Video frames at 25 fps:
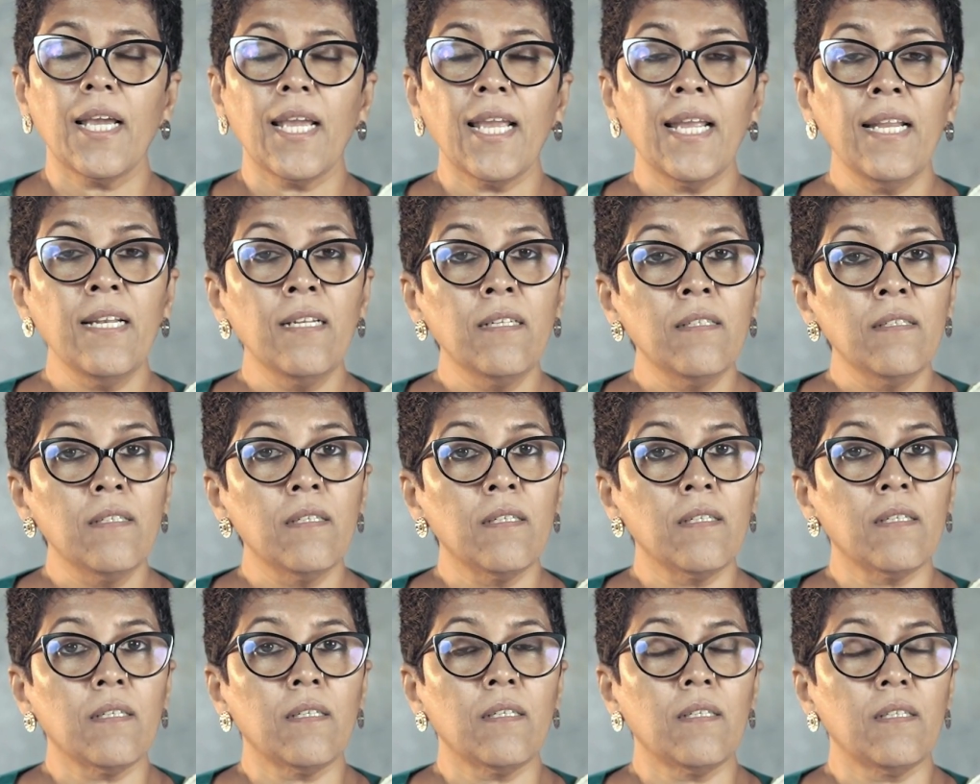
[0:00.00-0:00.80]

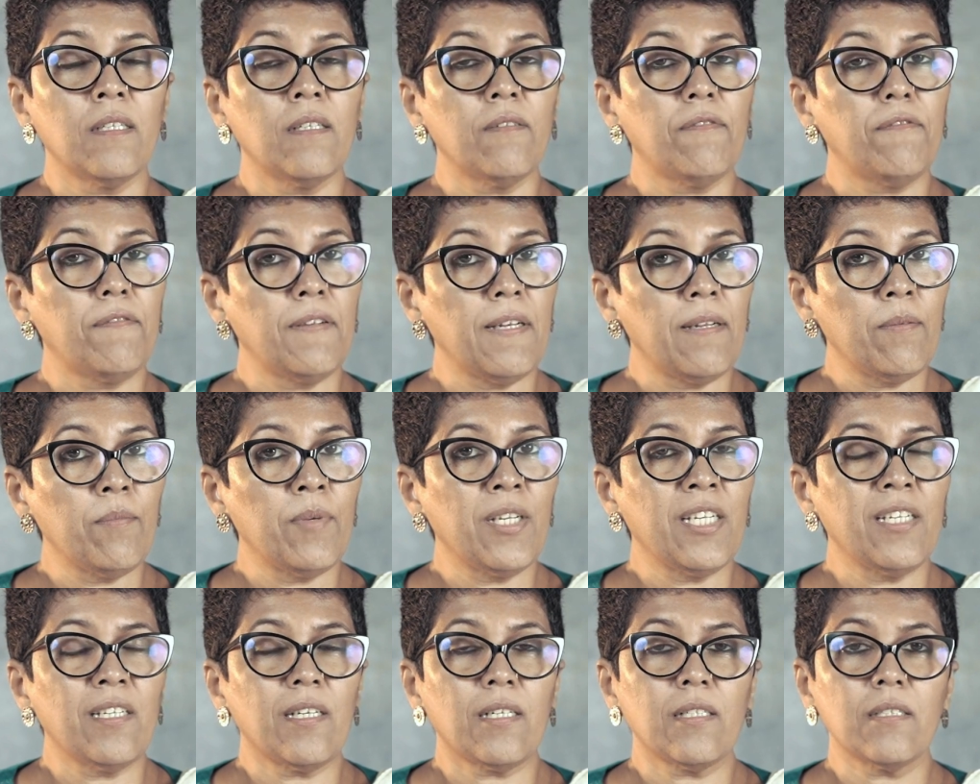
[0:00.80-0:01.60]
in the film
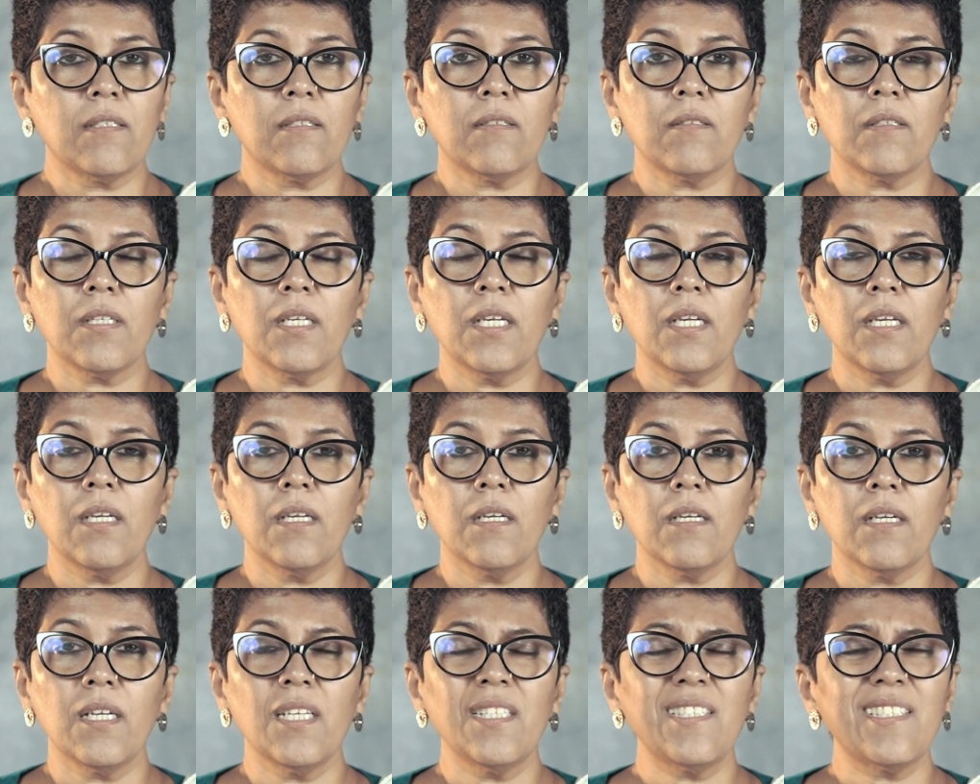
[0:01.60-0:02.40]
industry
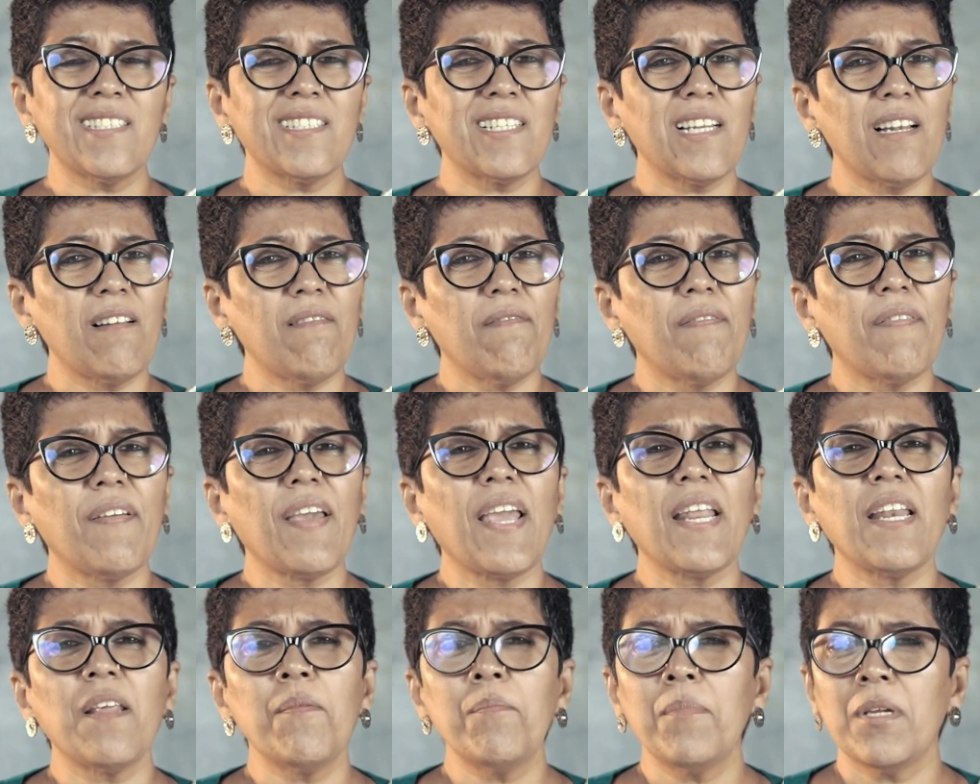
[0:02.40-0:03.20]
is still
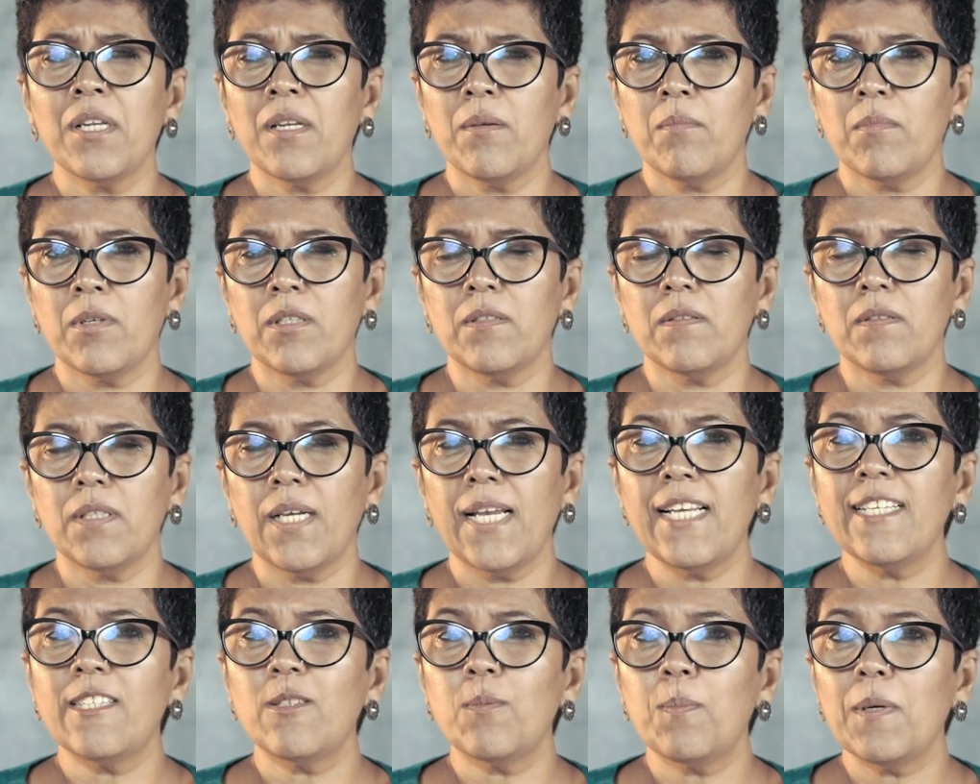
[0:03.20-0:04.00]
very minimal,
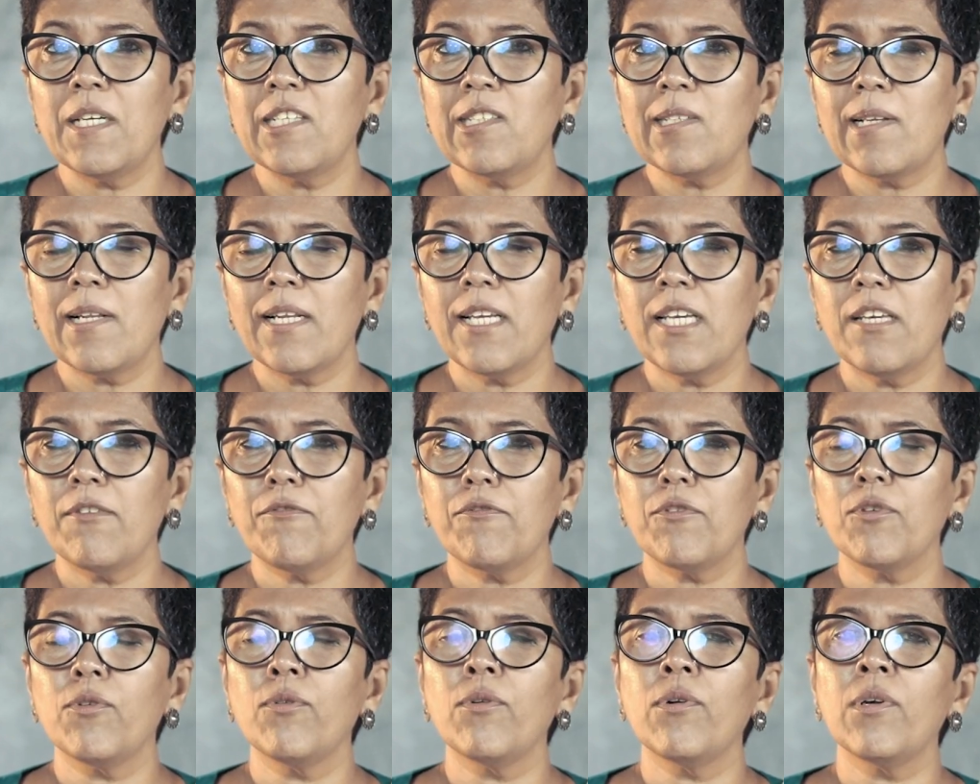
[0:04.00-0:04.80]
especially
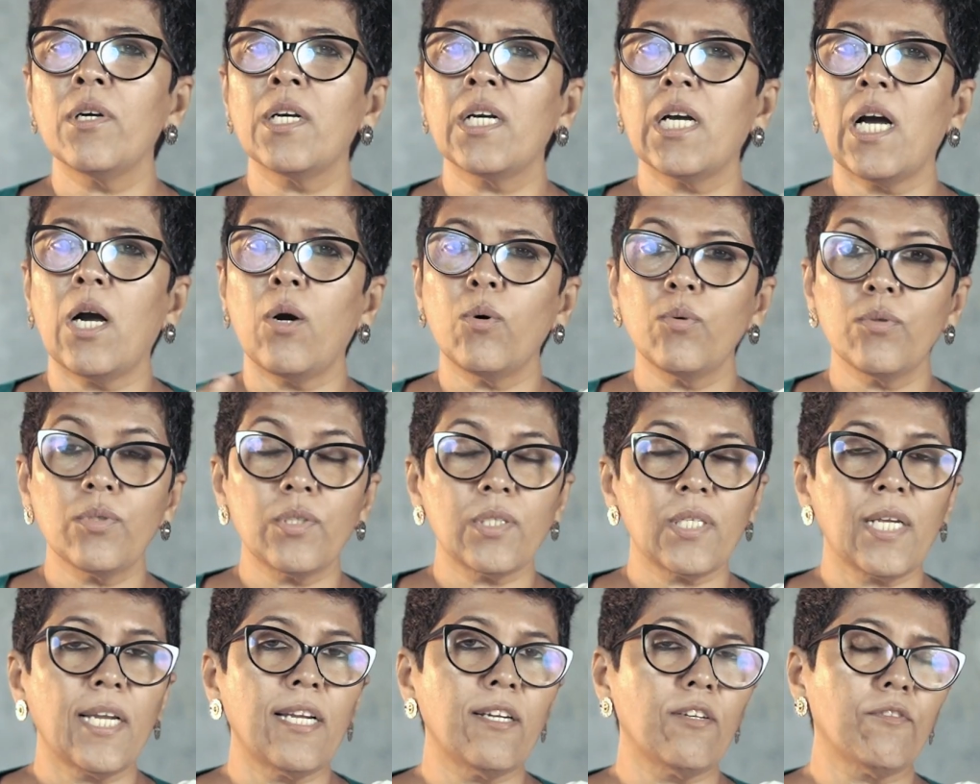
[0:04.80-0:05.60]
if you look
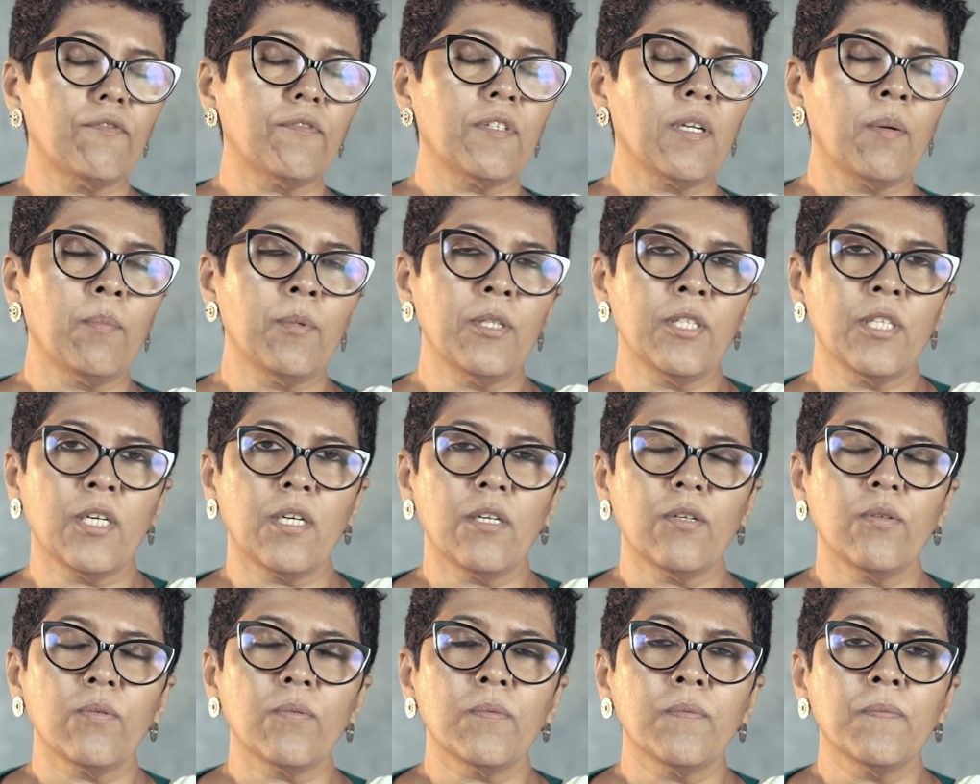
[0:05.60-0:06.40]
outside of Tamil
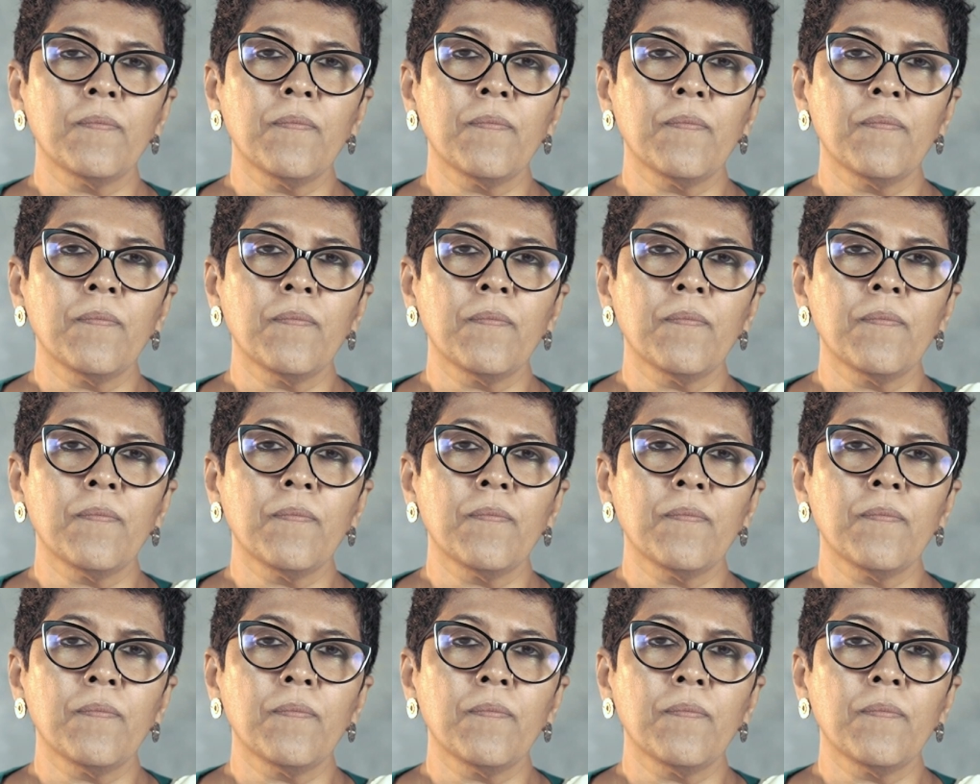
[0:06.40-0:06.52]
Nadu.